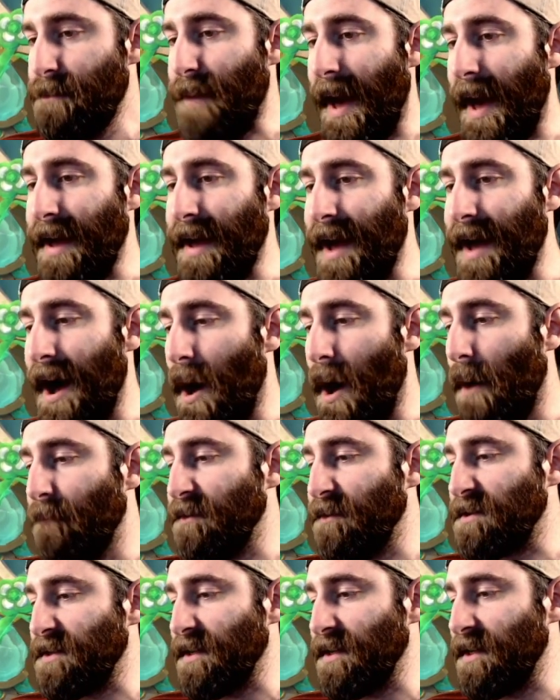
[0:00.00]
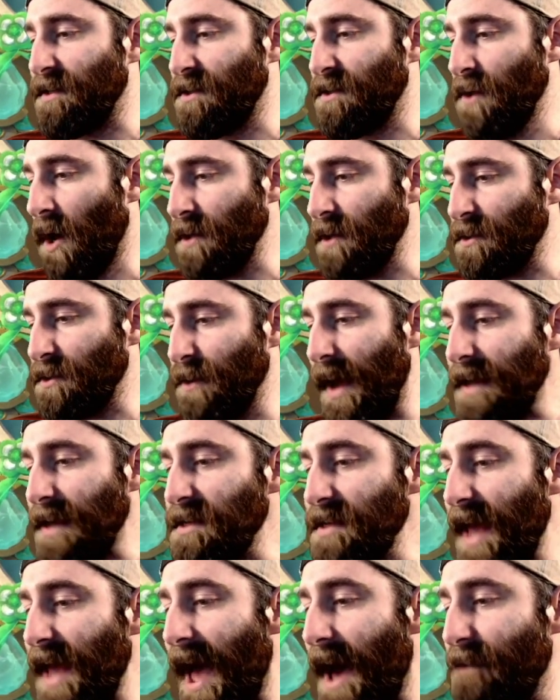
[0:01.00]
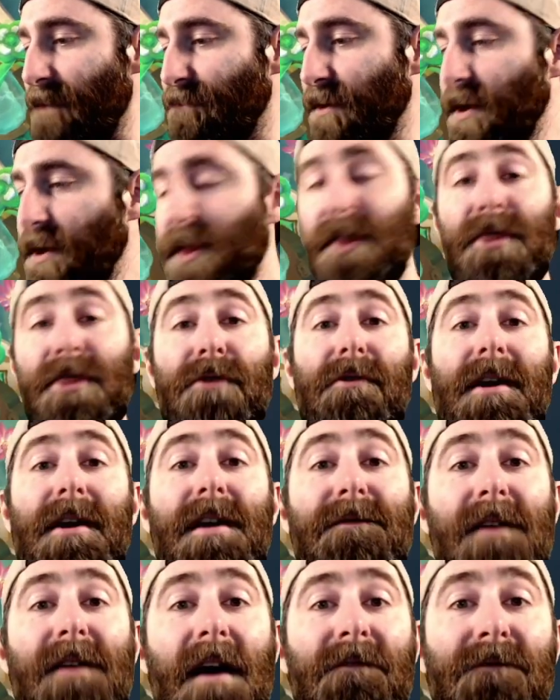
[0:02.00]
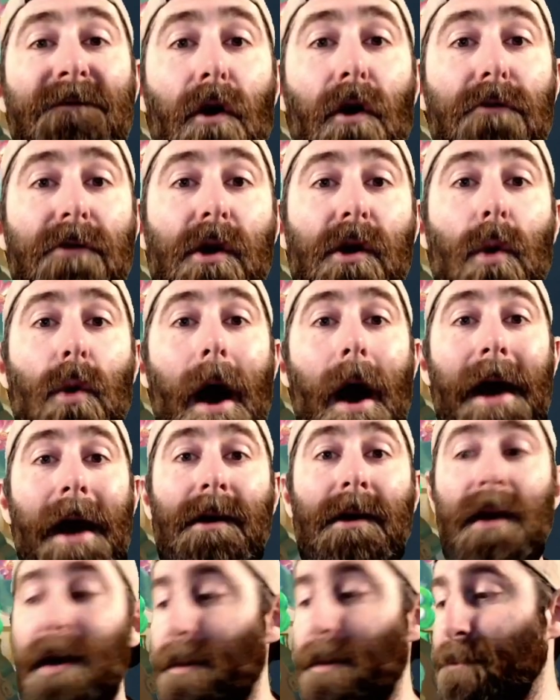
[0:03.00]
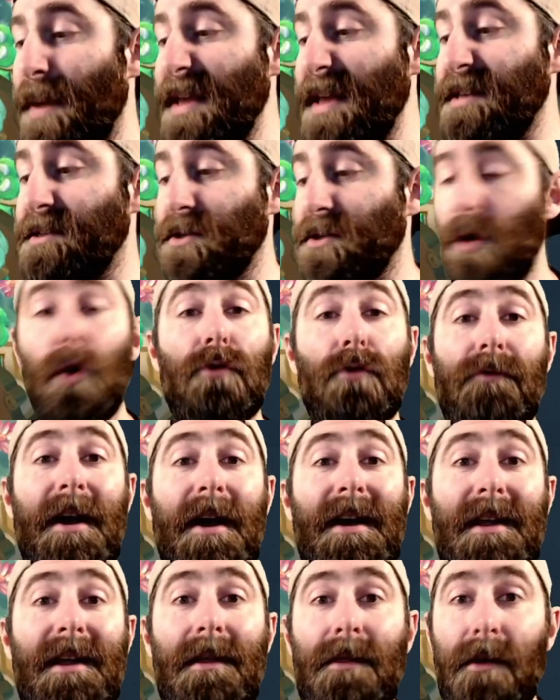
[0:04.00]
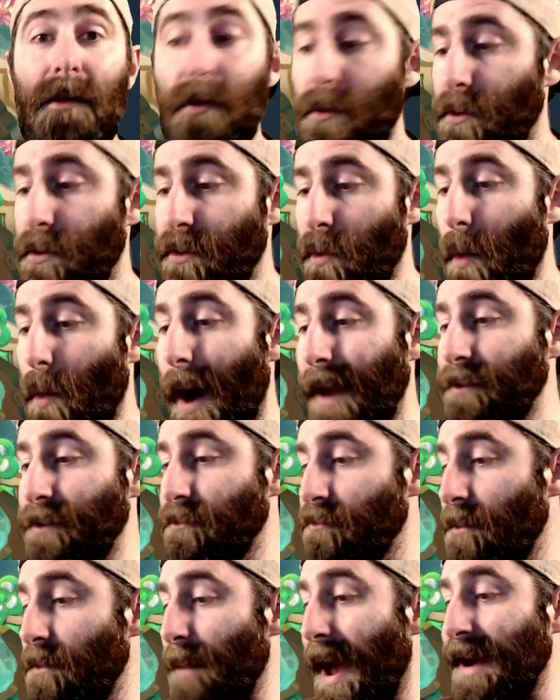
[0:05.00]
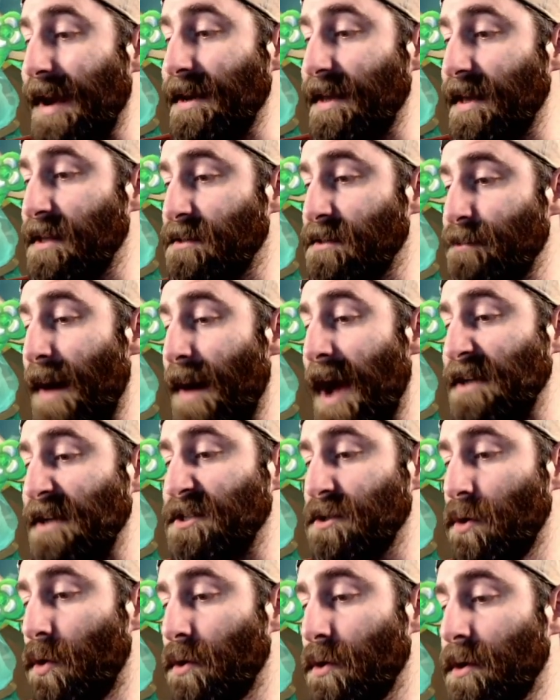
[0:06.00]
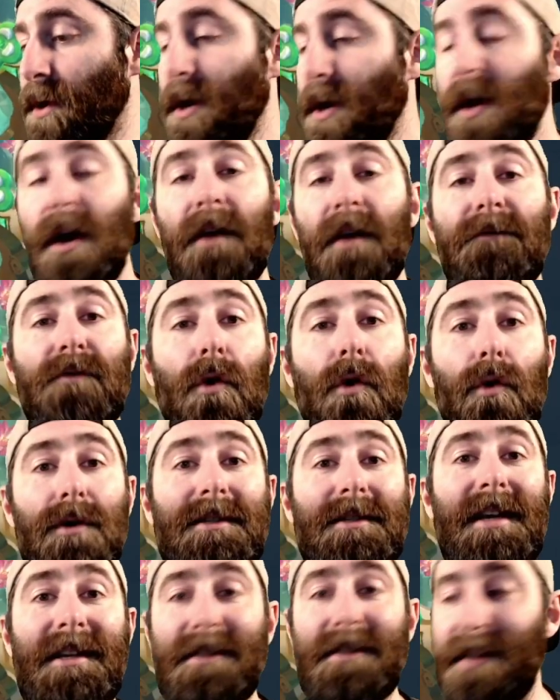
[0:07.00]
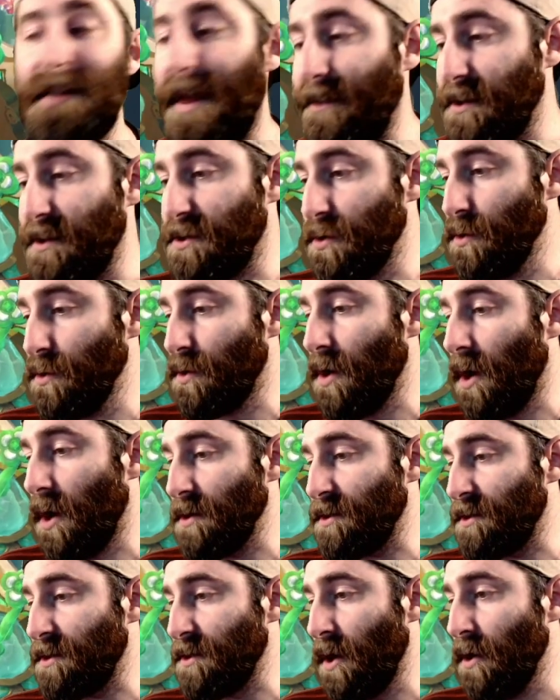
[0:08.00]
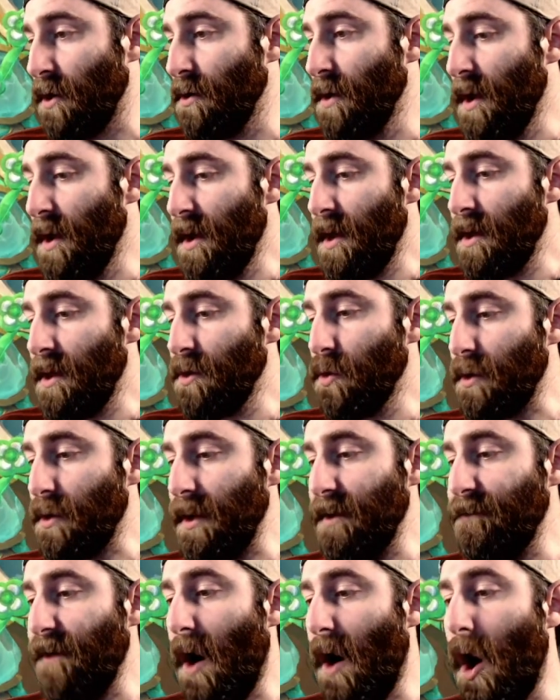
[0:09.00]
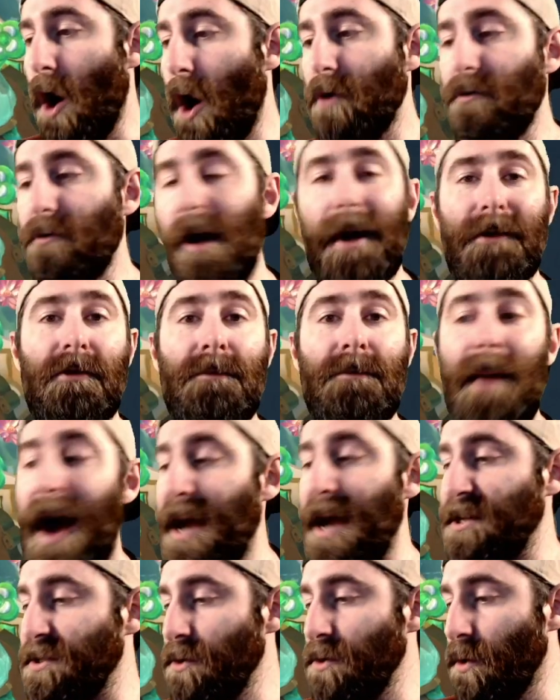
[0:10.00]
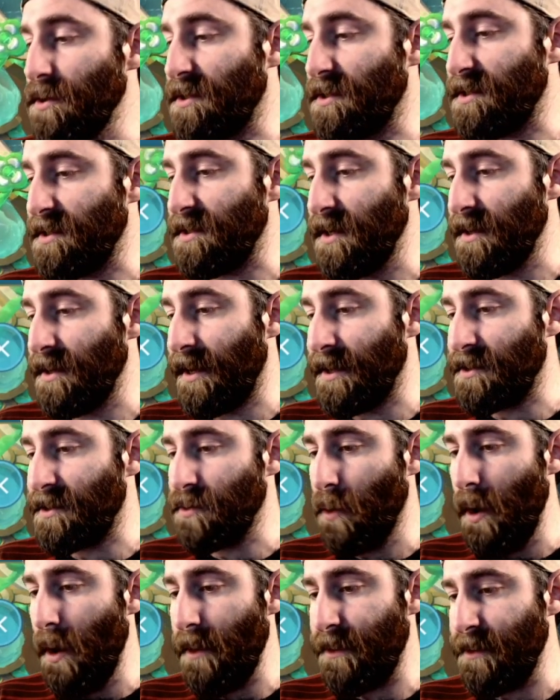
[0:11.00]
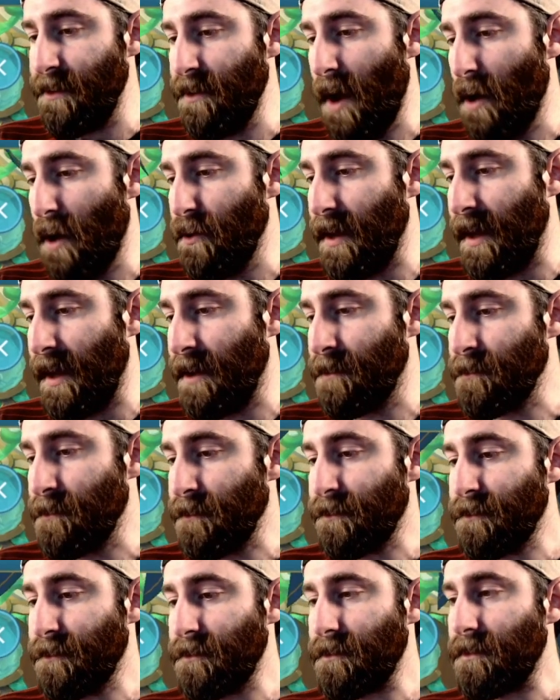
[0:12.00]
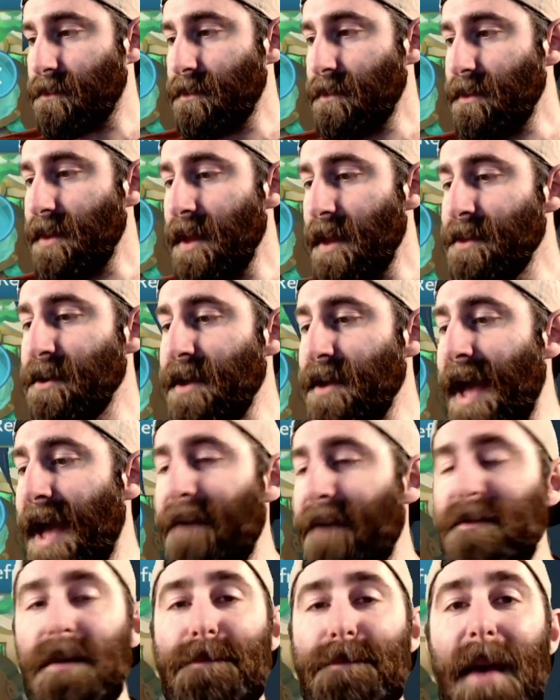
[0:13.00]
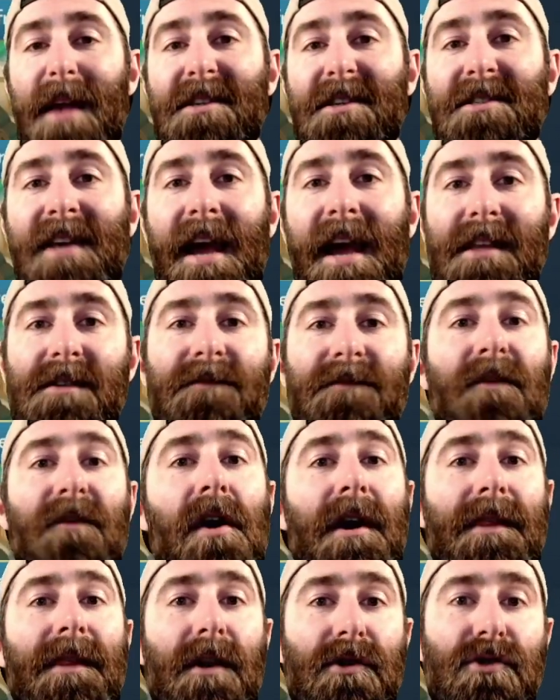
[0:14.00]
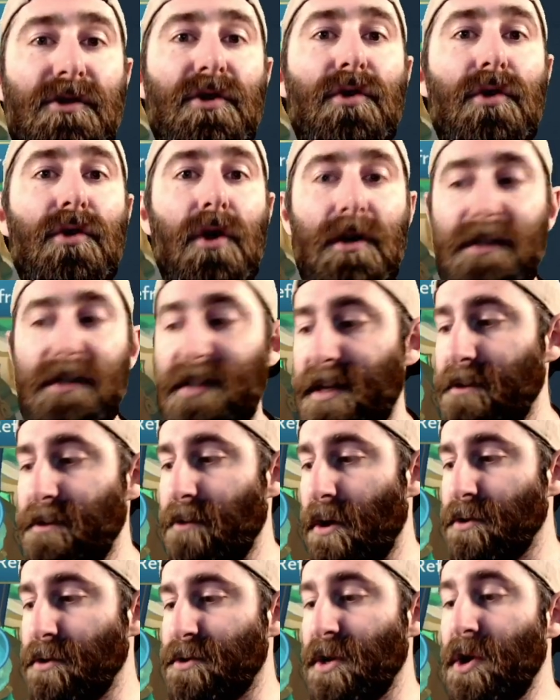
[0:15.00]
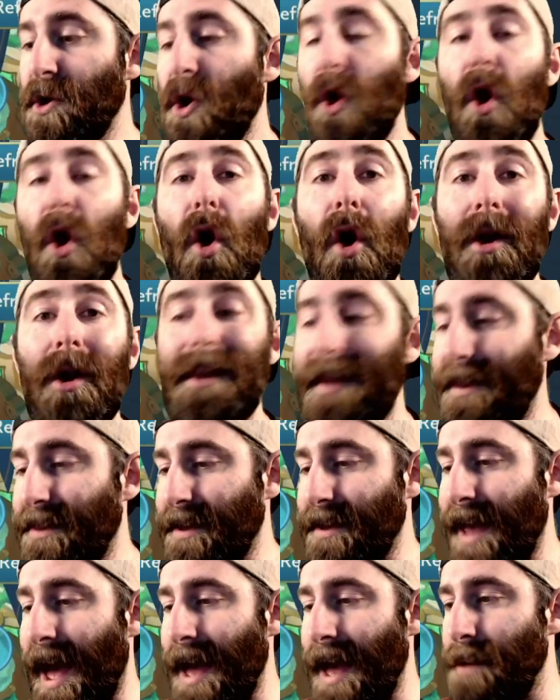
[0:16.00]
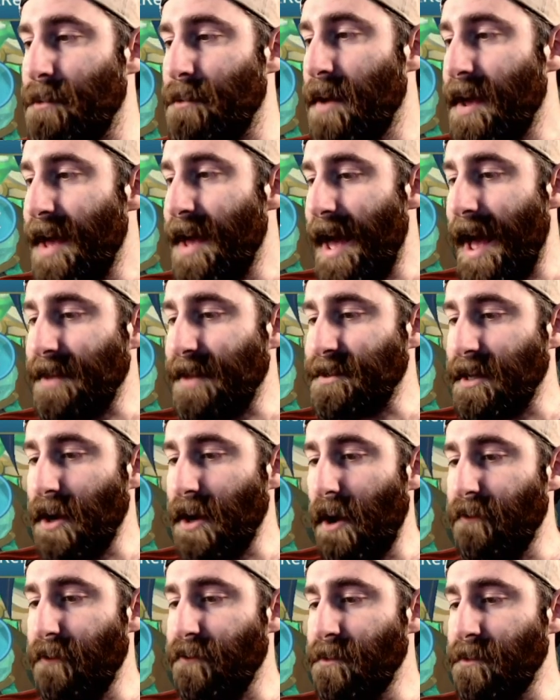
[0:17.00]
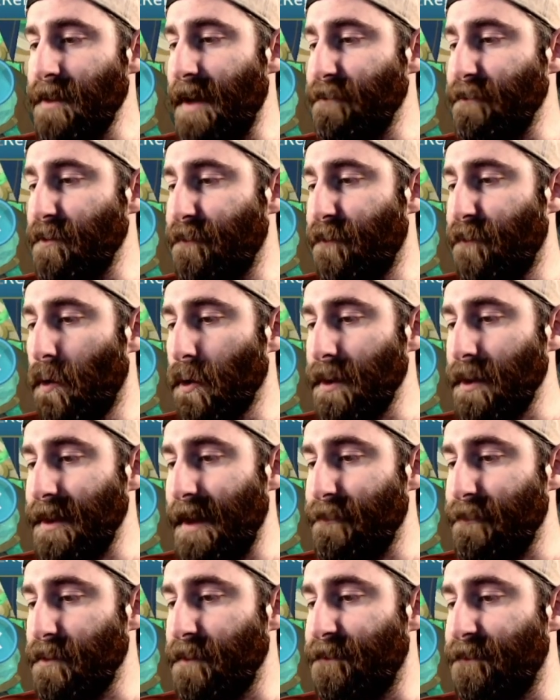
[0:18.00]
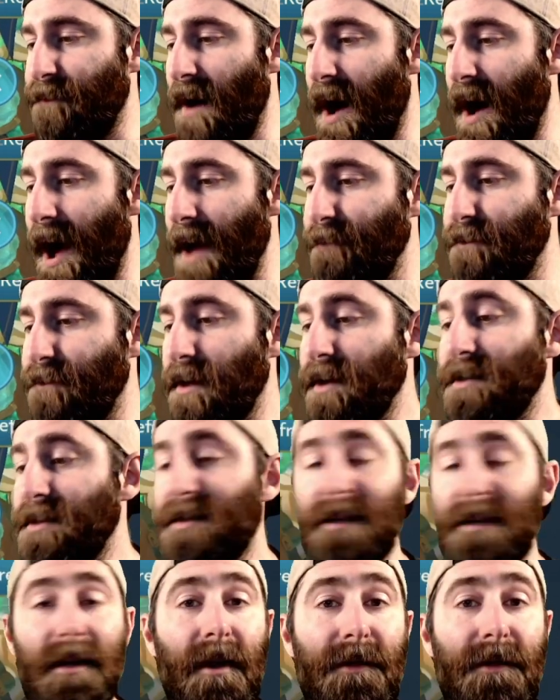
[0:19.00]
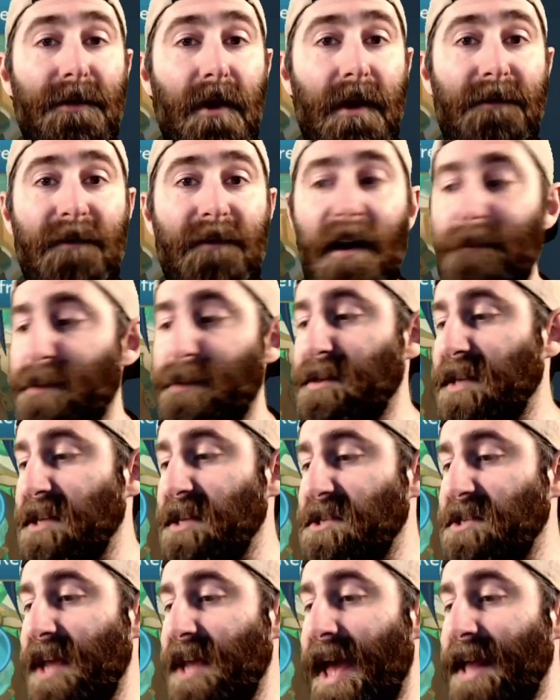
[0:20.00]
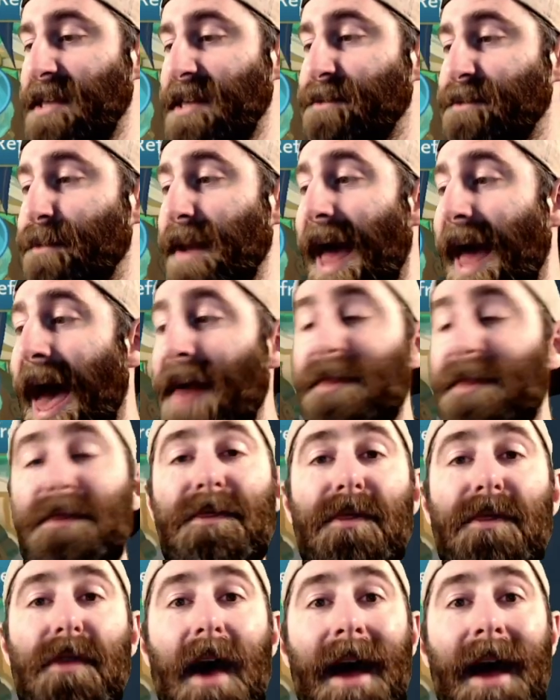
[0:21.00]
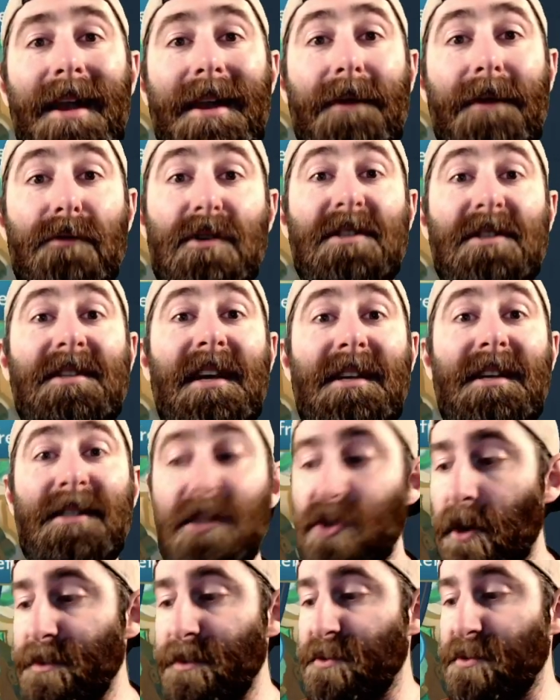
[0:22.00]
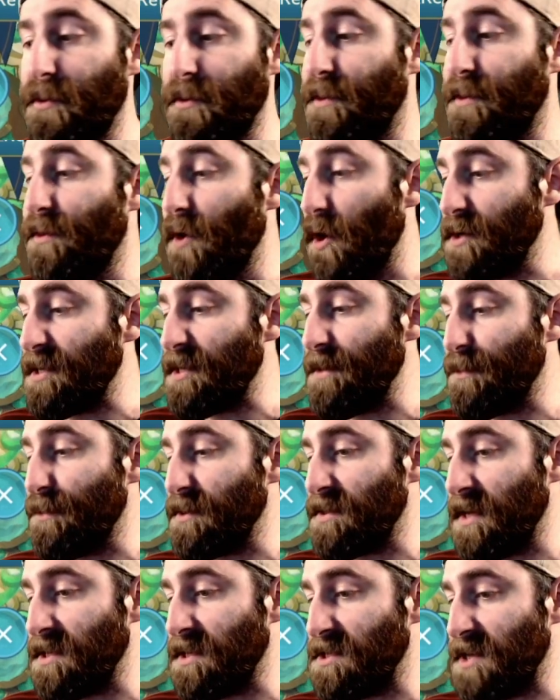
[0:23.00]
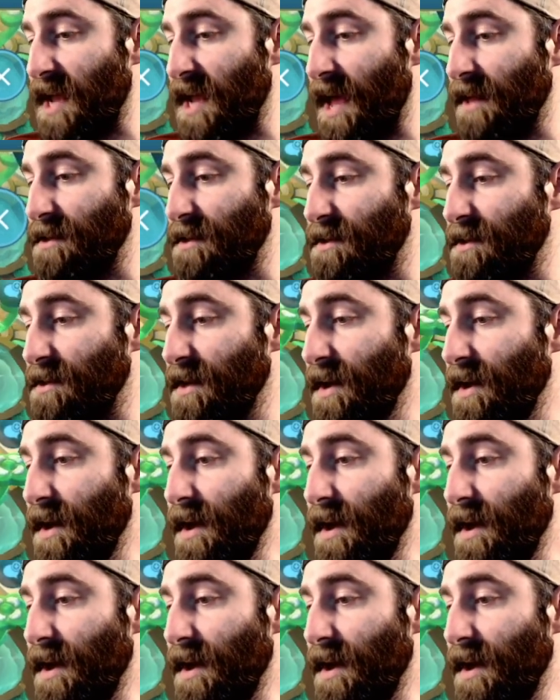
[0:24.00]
Bangar obviously is not. So we actually have 3 of our 4 required beasts already. The one remaining is Martial Lord. Of course, he's another 2 cost. So looking for Hog Rider and Martial Lord still, and it's worth noting that you have your best chance of finding those 2 cost heroes early in the game. As I go from level 4 to level 5, still at 35% chance, but at level 6 it drops to a 30% chance.